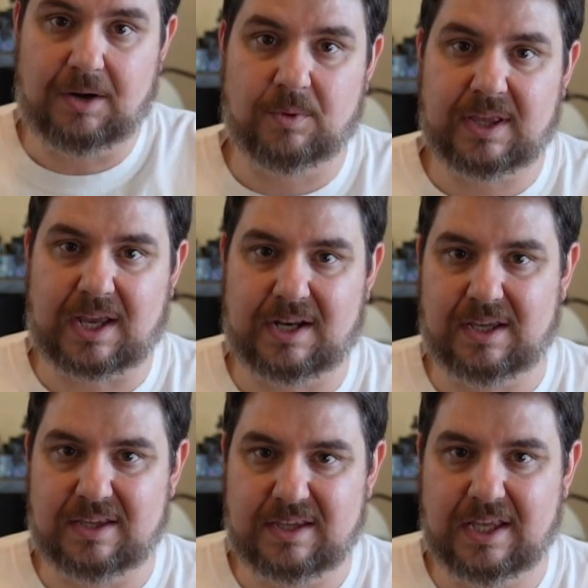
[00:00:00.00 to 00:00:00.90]
I really kind
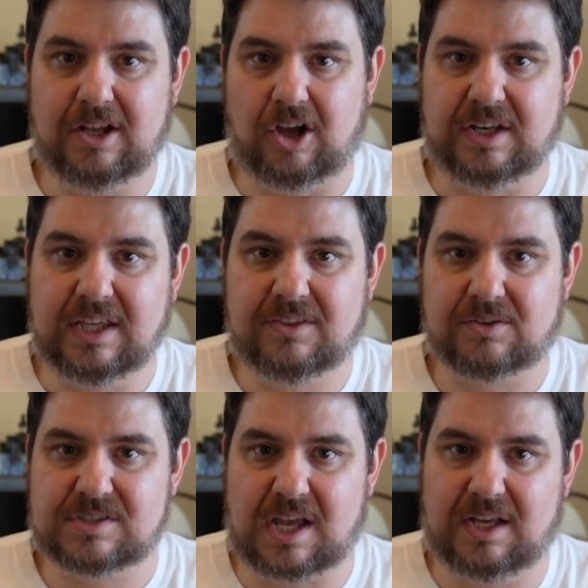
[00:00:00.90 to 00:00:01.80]
of hit on either
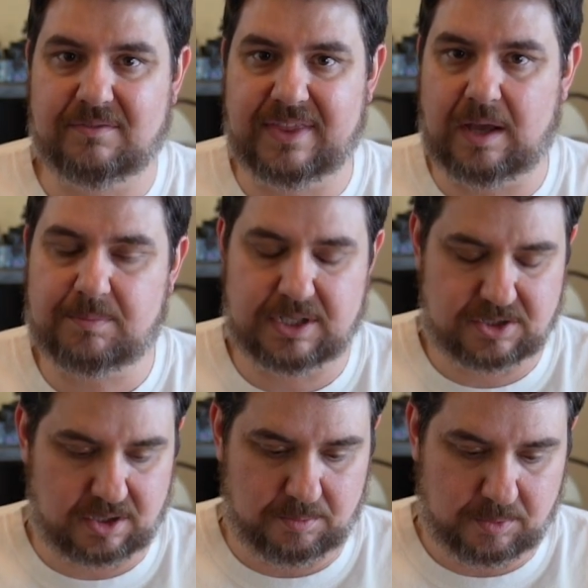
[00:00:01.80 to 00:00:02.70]
side of that
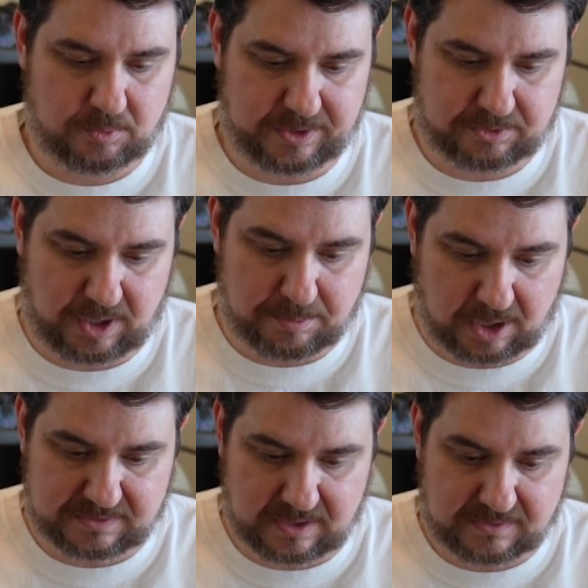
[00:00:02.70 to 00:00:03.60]
pendulum with dry
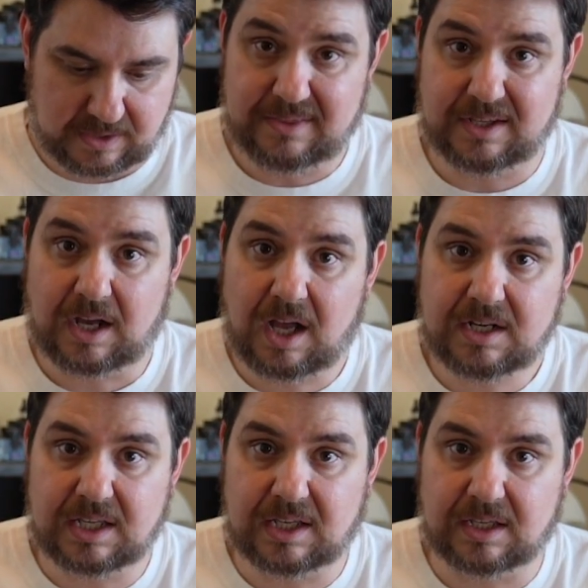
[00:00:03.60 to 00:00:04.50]
process. And then
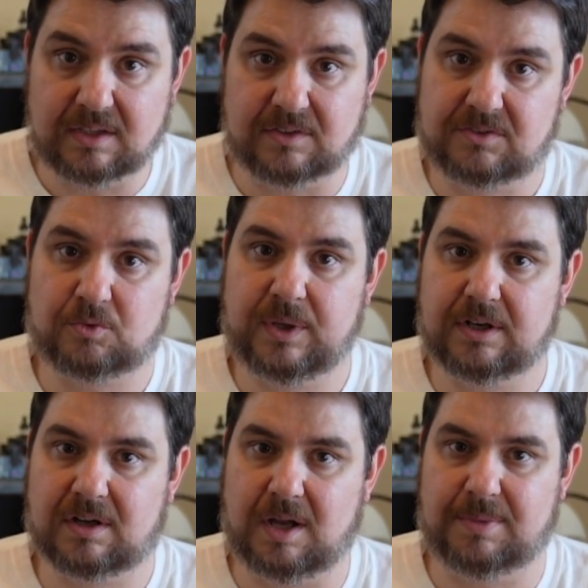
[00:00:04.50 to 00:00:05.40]
honey is a
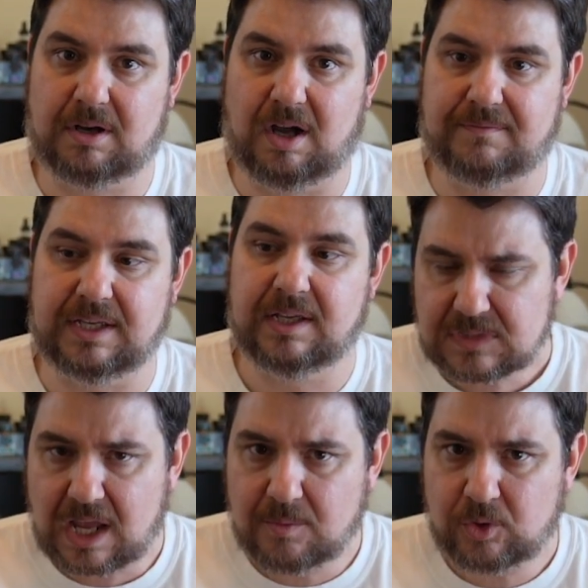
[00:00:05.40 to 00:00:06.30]
sweeter cup of coffee.
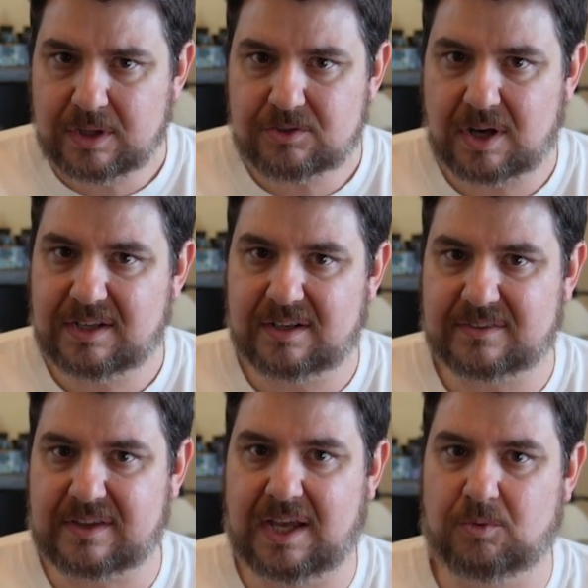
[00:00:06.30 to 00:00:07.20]
I'm really trying to
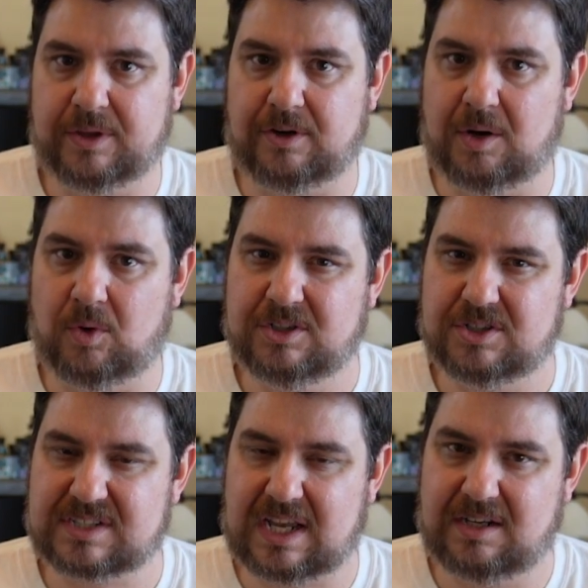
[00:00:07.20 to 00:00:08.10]
decide whether I want
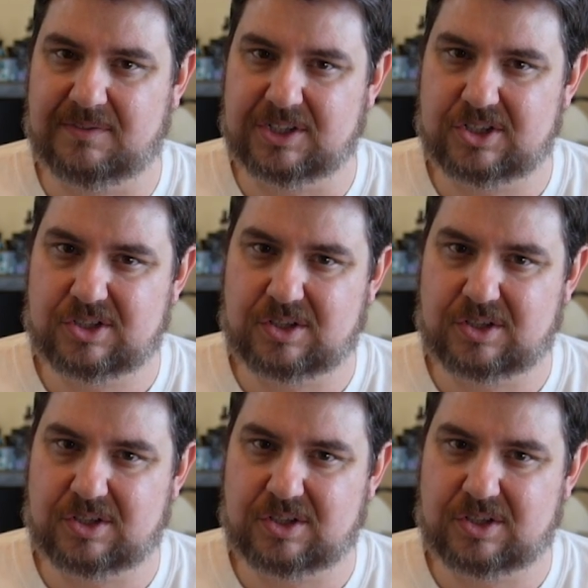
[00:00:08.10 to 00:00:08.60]
just kind of a